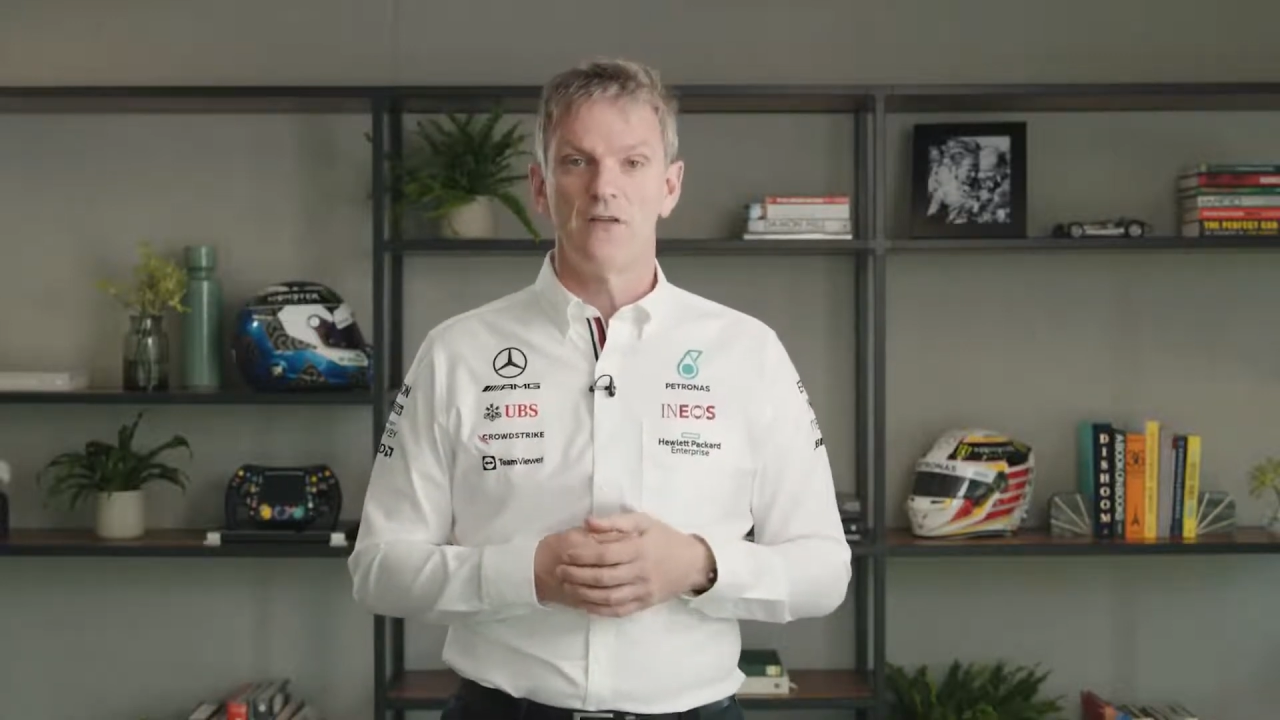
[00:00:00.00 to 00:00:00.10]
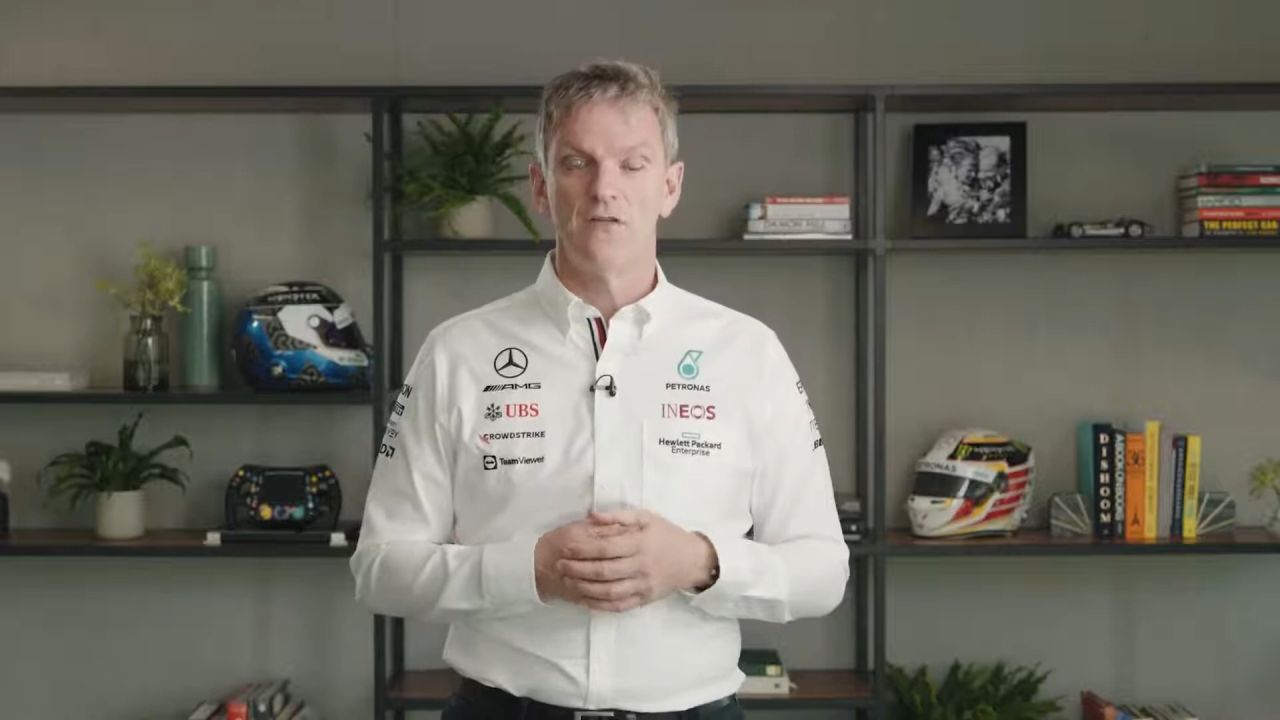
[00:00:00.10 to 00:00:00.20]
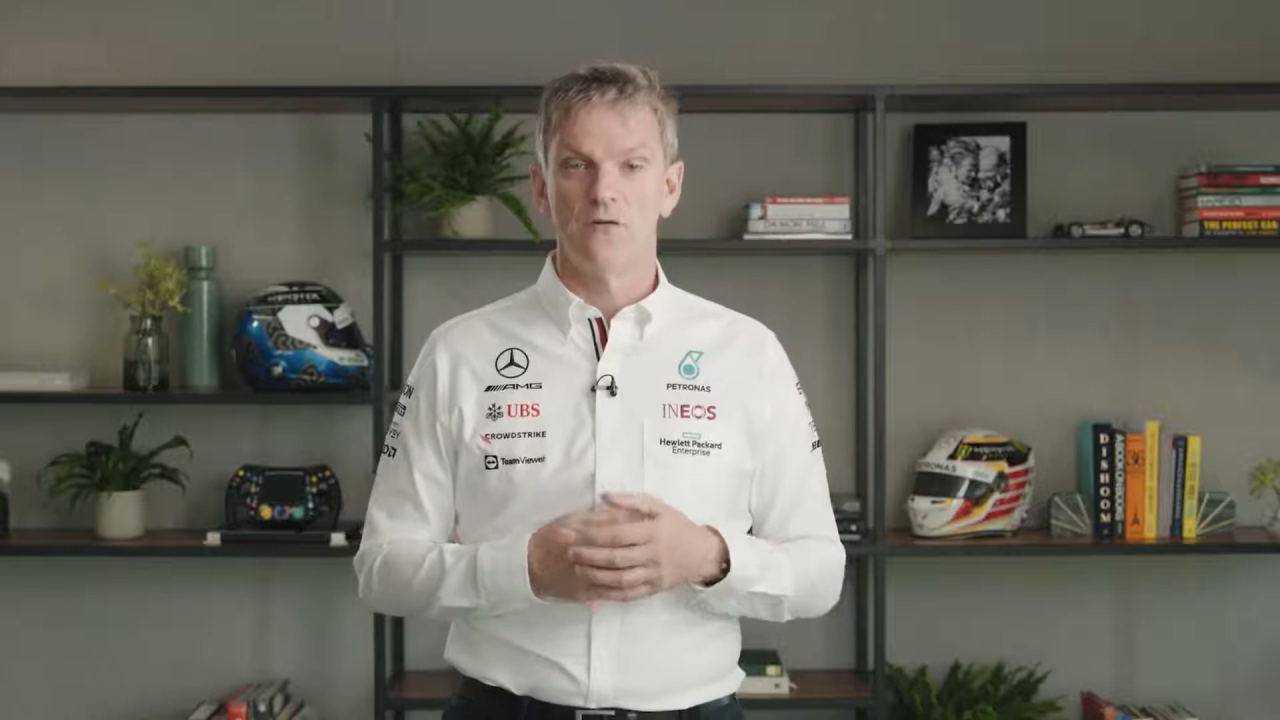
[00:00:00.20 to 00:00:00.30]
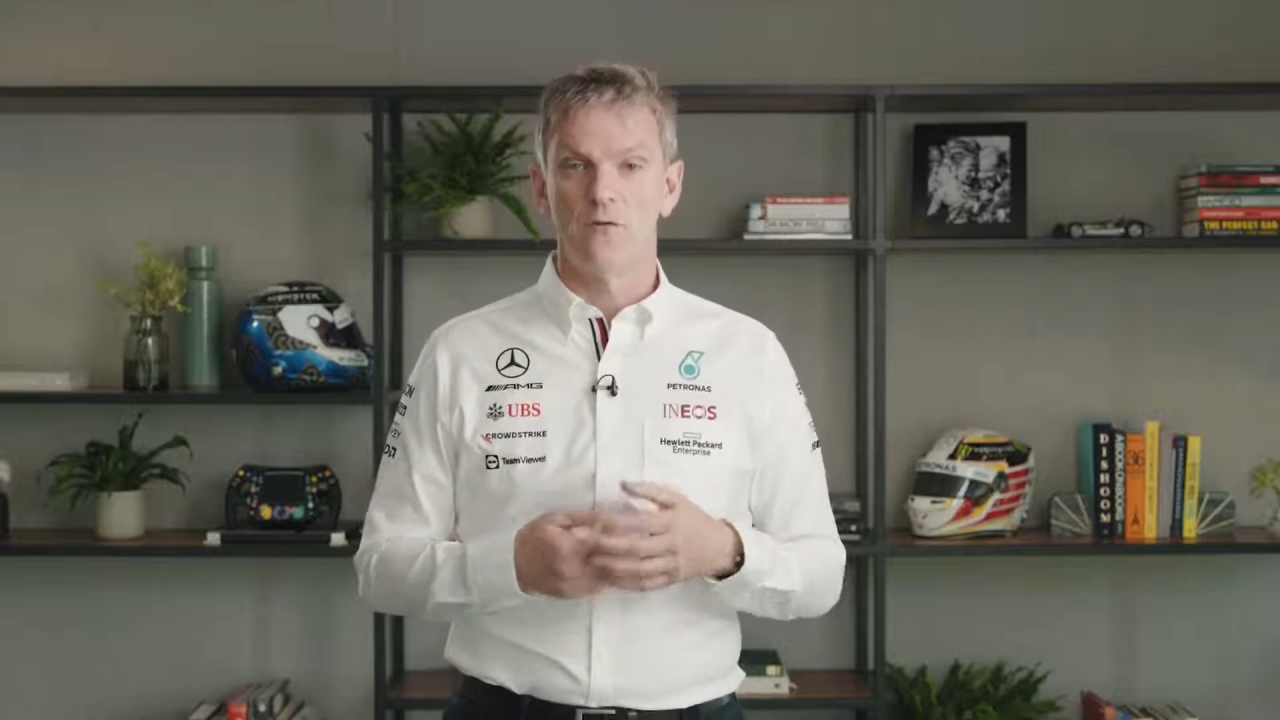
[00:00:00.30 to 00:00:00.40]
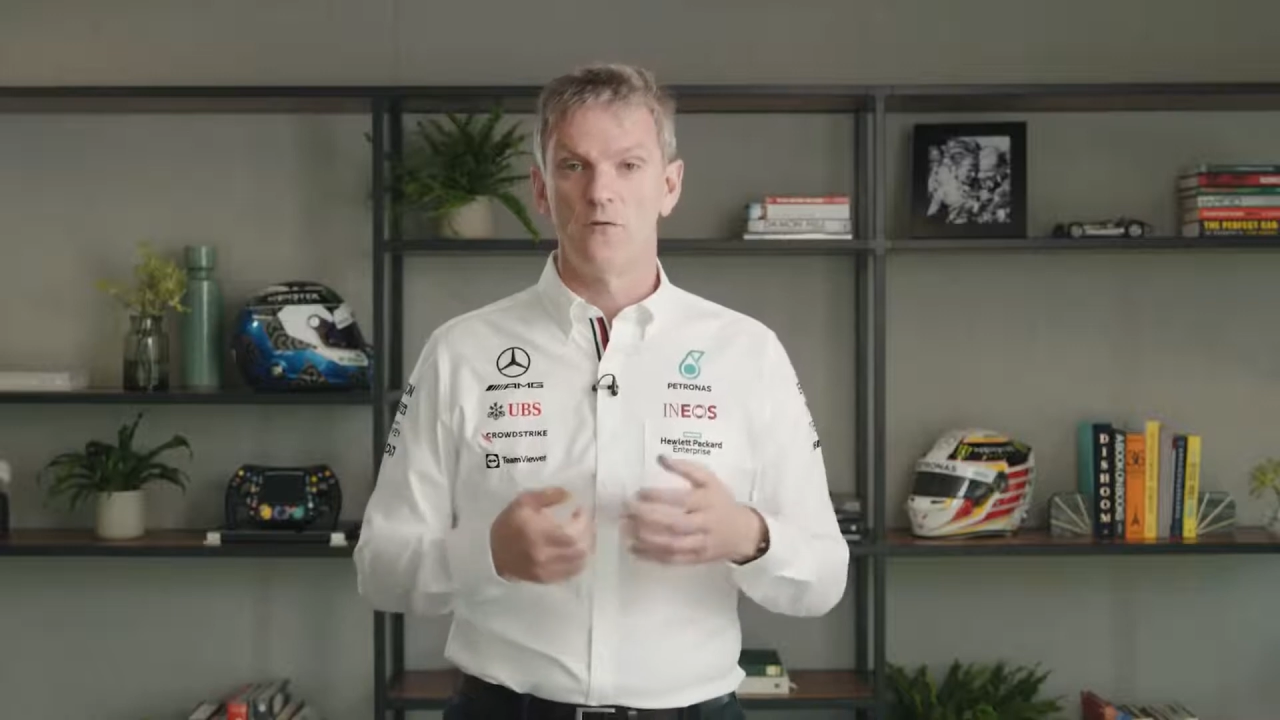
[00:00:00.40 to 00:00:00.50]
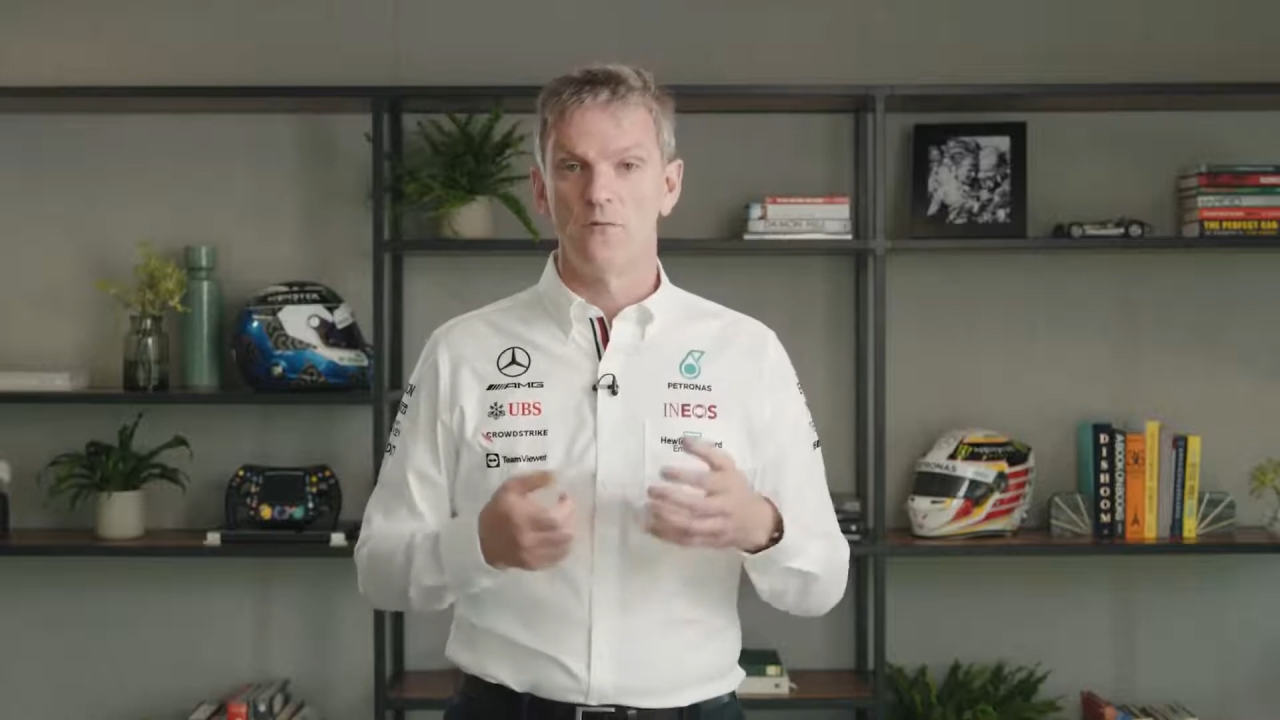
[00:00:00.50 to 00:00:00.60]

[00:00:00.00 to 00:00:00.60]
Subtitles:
to